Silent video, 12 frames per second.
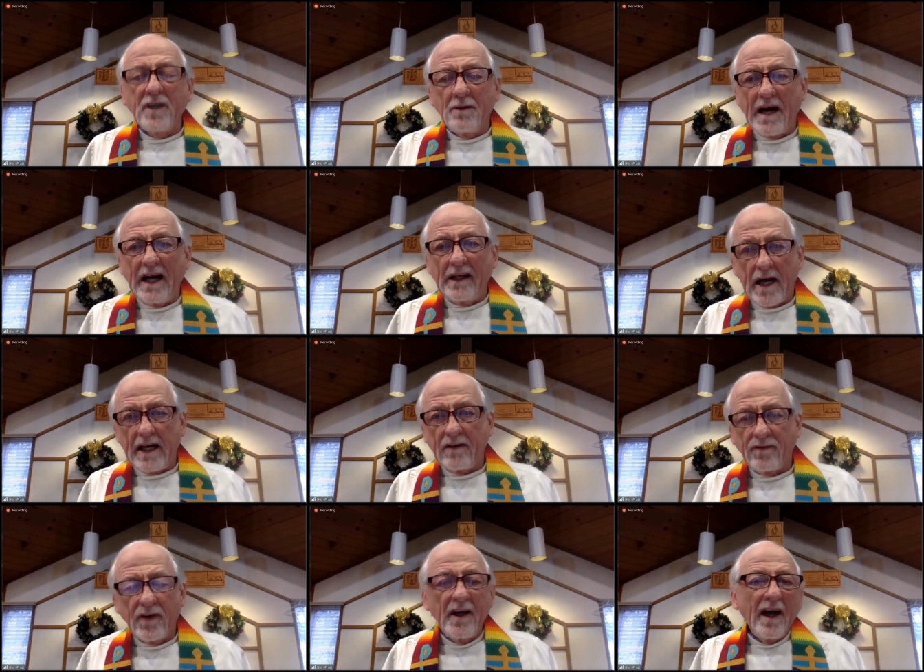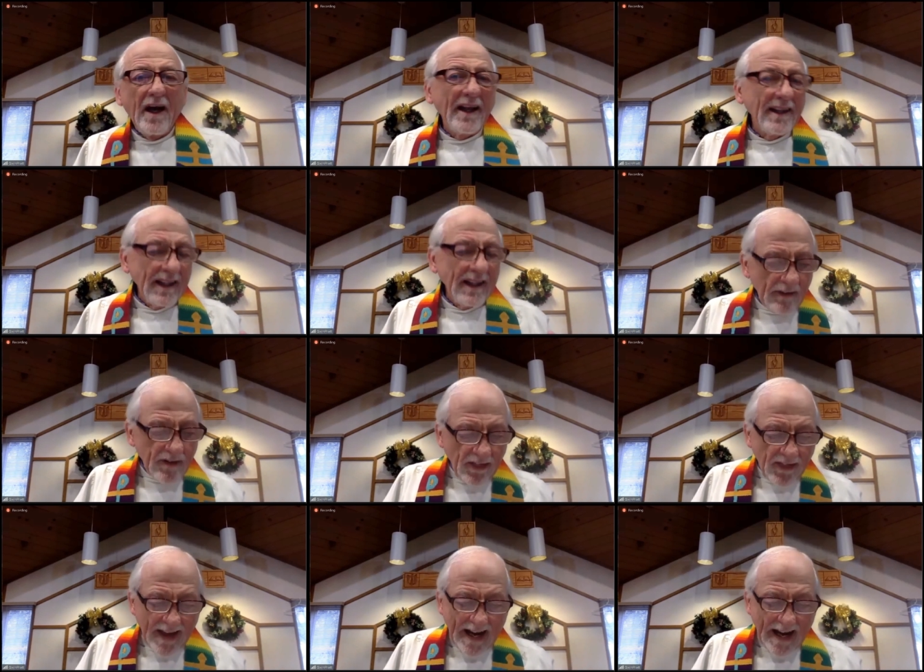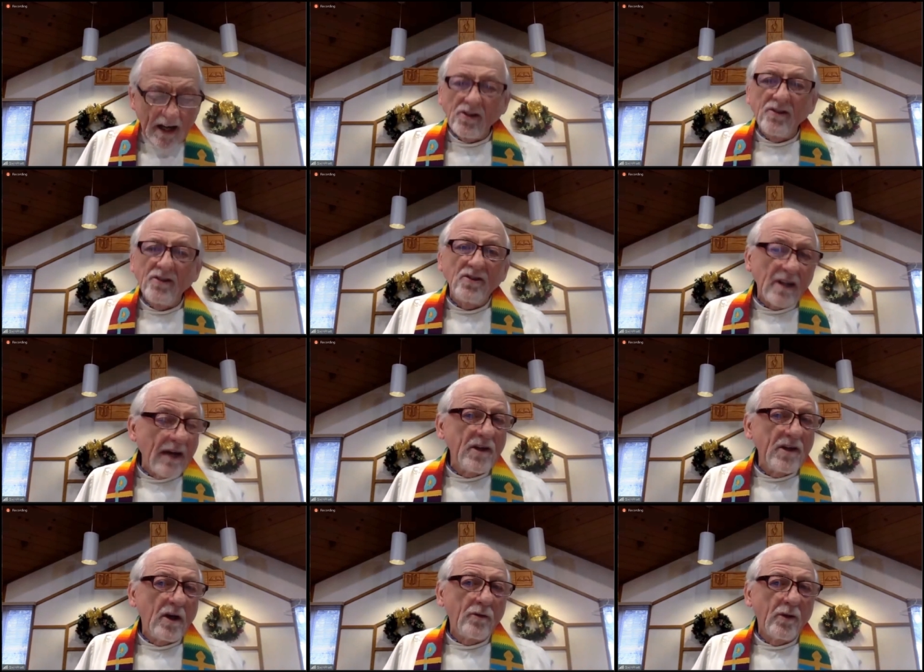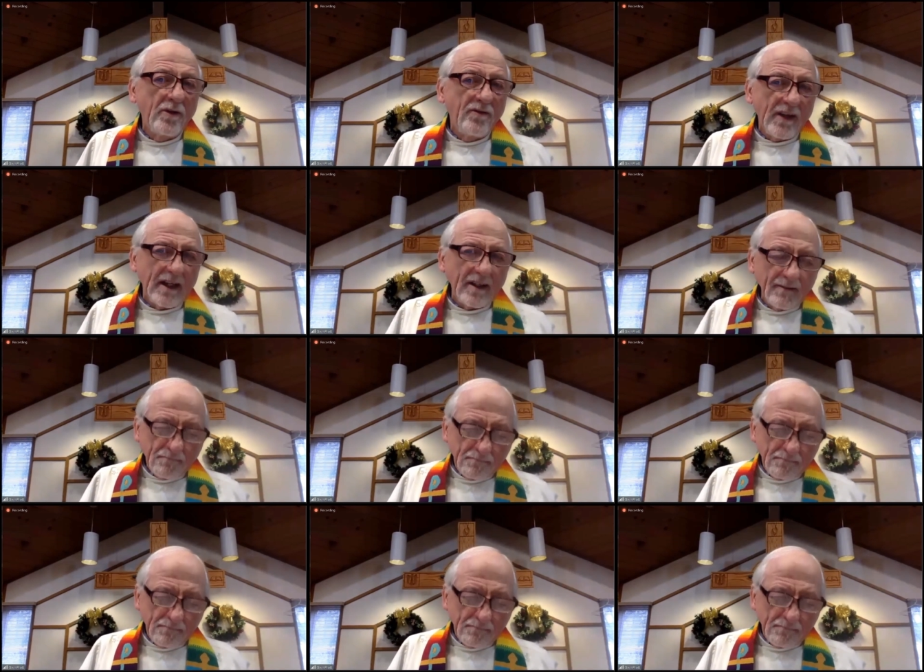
in my life, 11,700 feet.